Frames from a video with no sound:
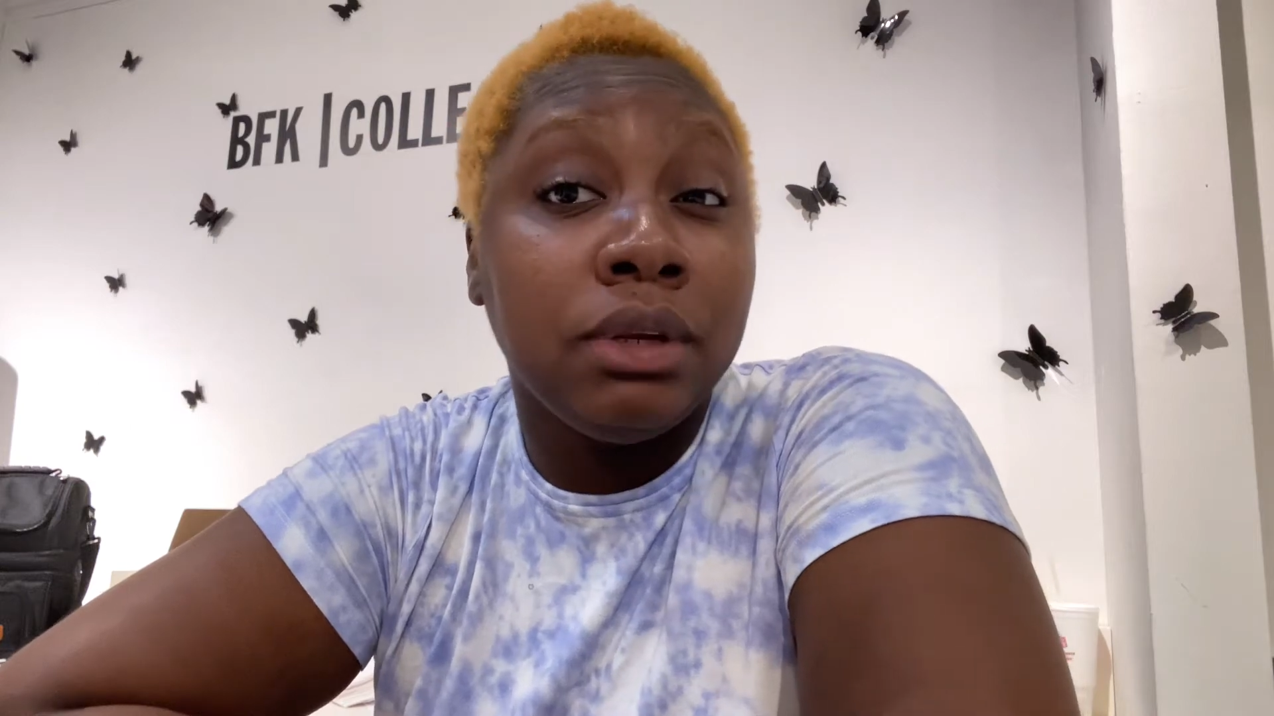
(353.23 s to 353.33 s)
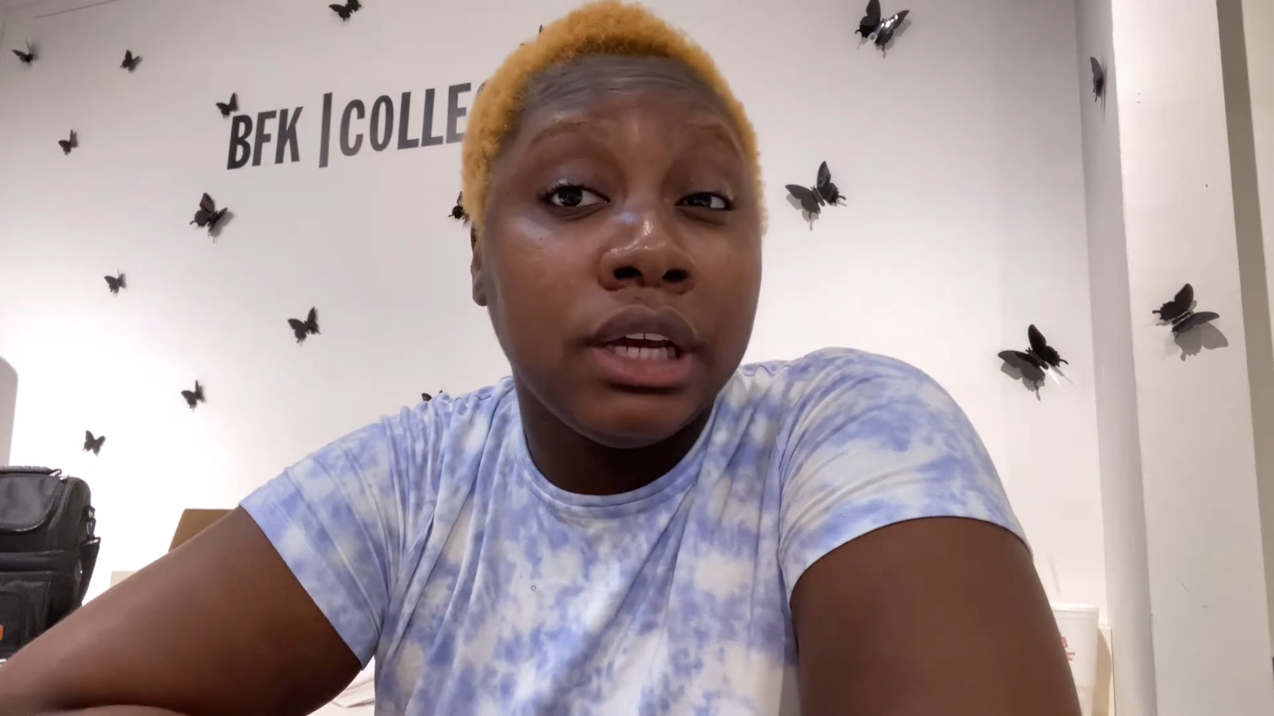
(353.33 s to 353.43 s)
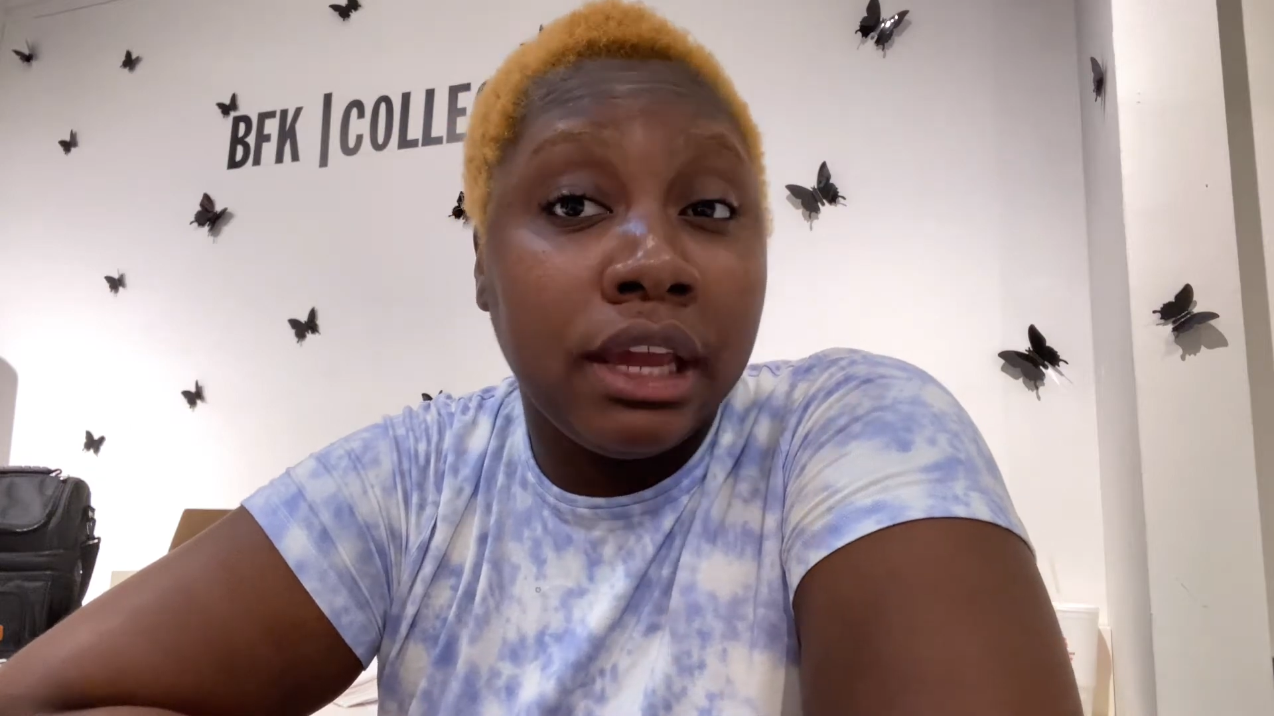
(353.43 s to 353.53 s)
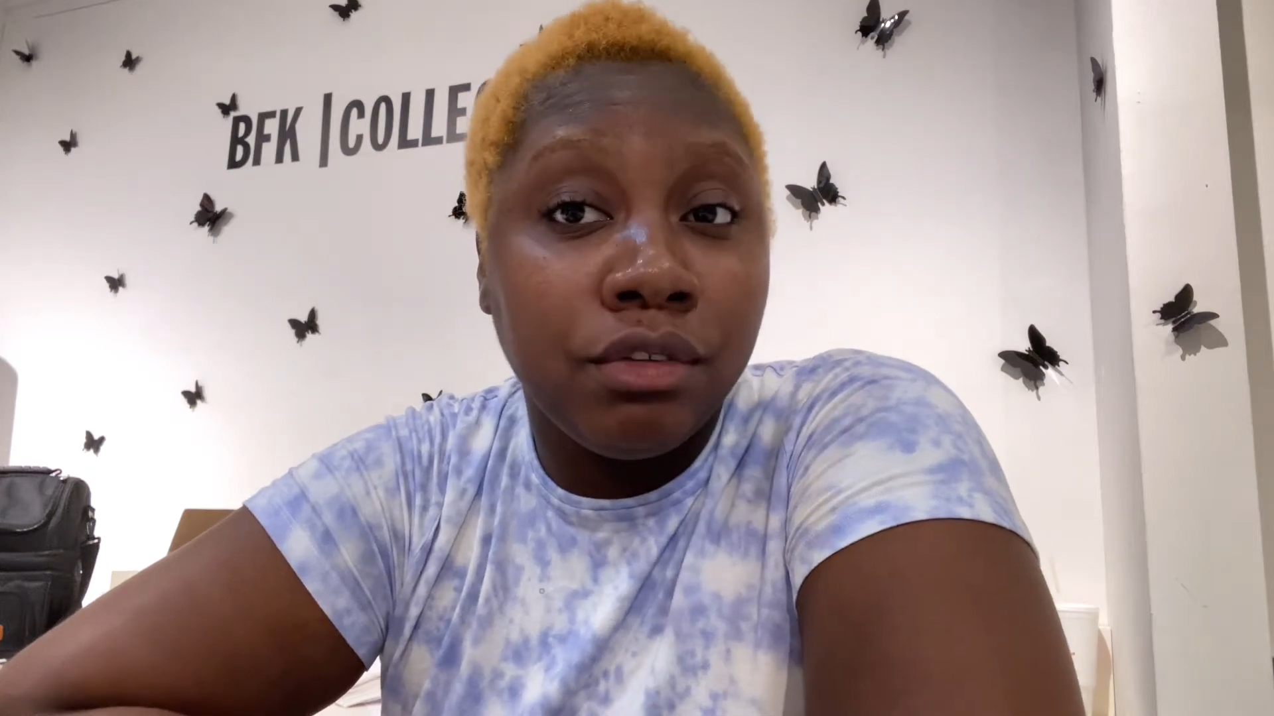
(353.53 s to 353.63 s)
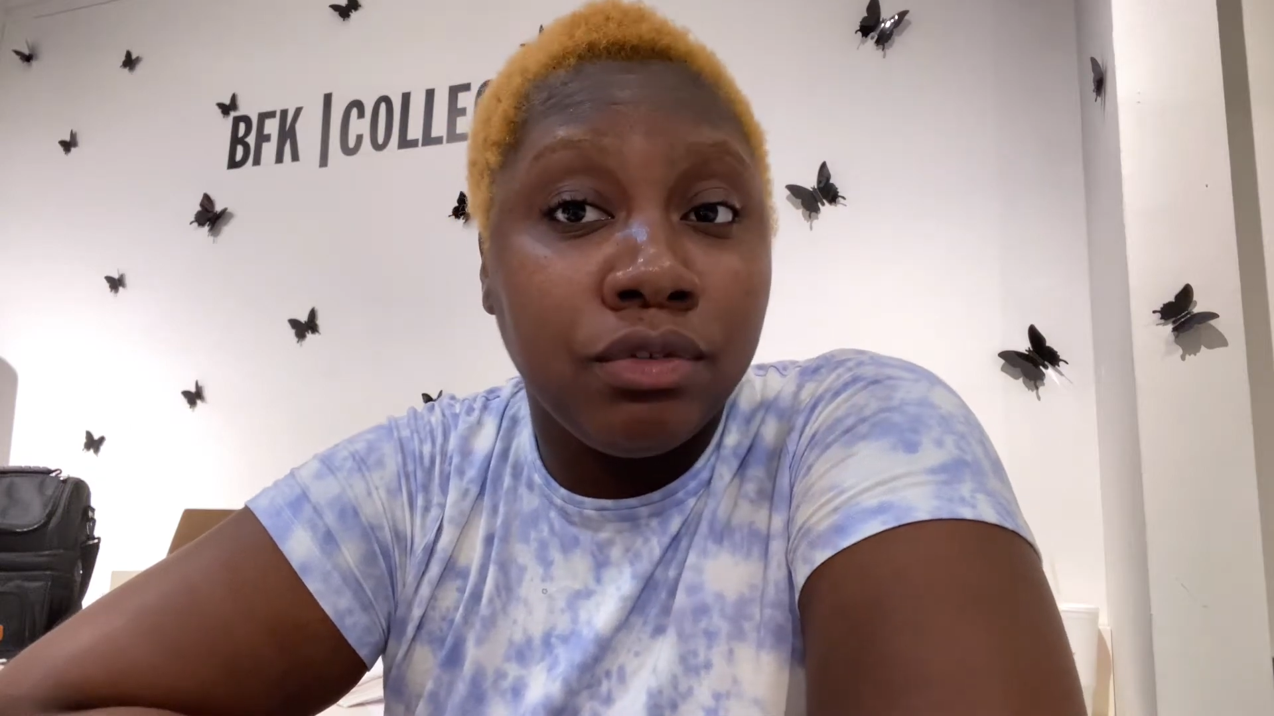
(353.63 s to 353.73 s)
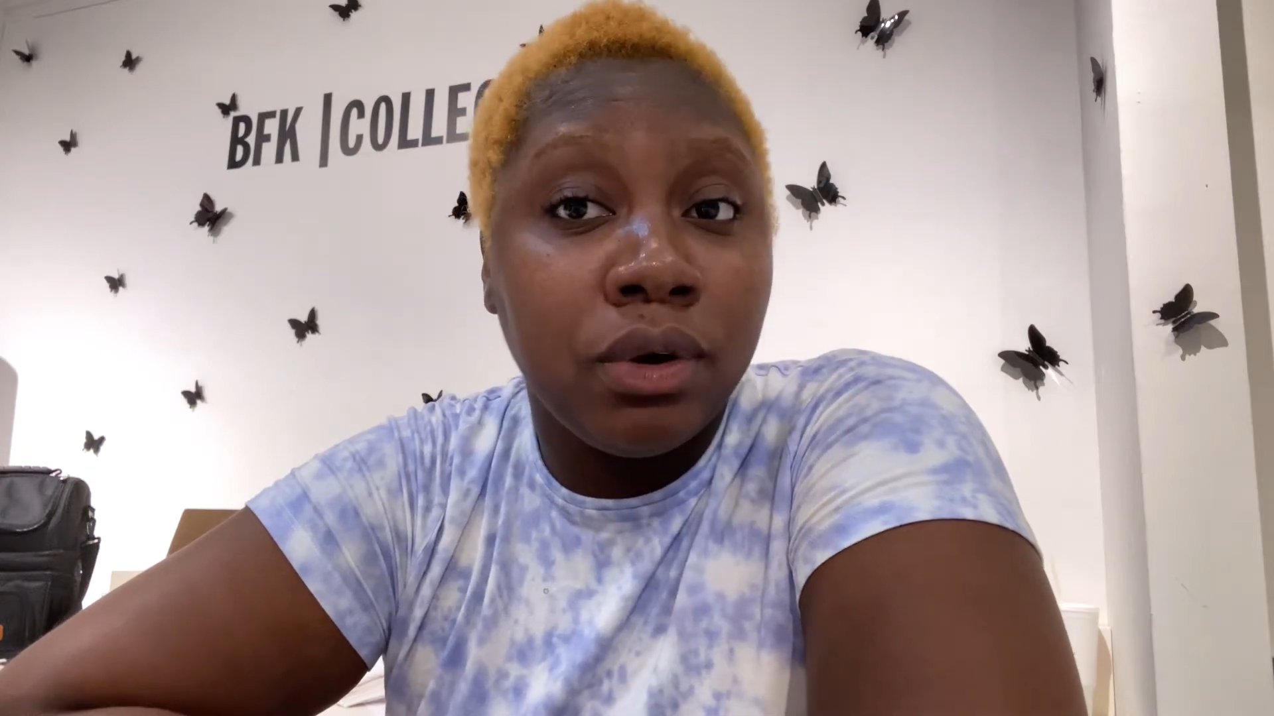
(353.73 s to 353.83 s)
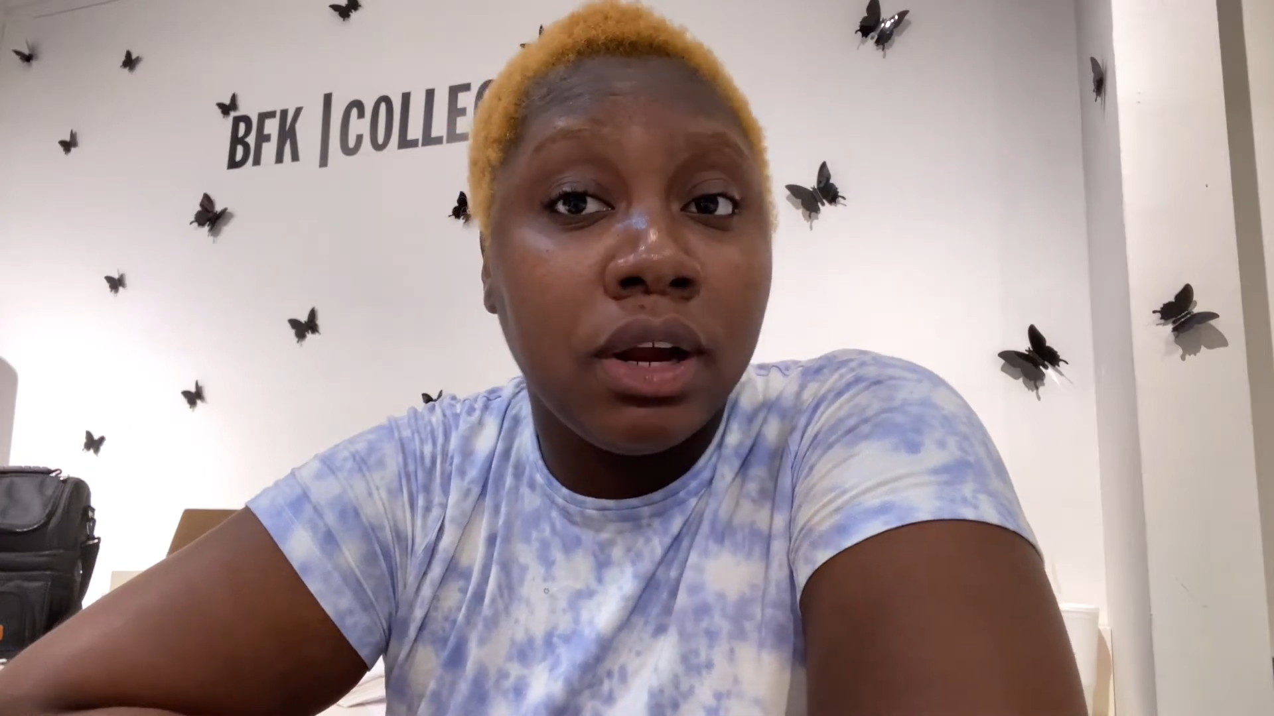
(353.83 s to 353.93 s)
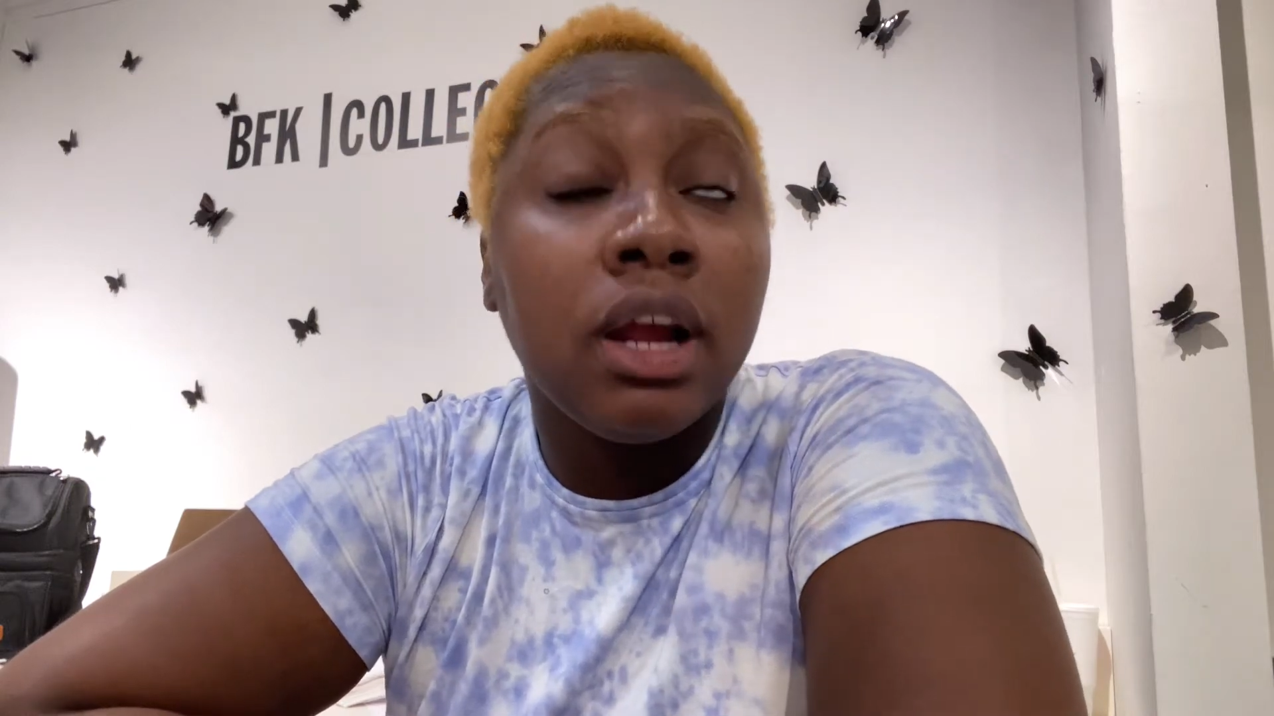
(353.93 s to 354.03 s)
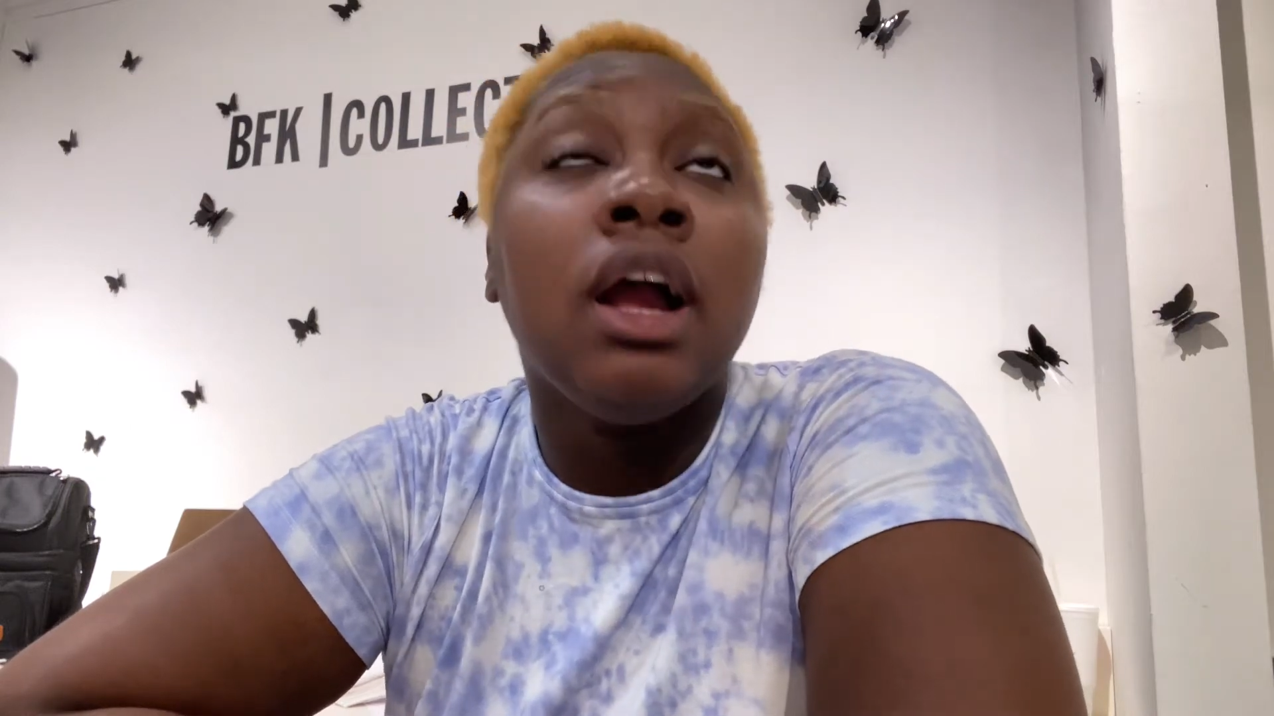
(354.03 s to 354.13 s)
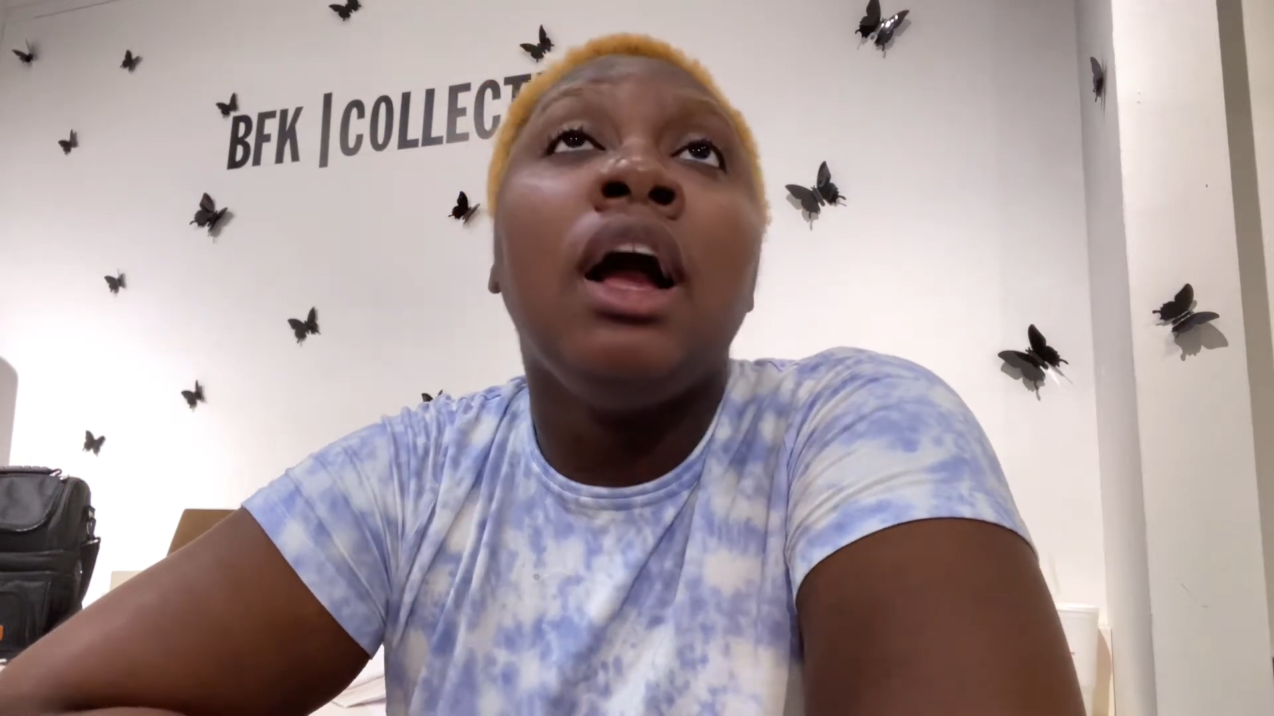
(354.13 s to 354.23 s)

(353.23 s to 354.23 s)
looking for.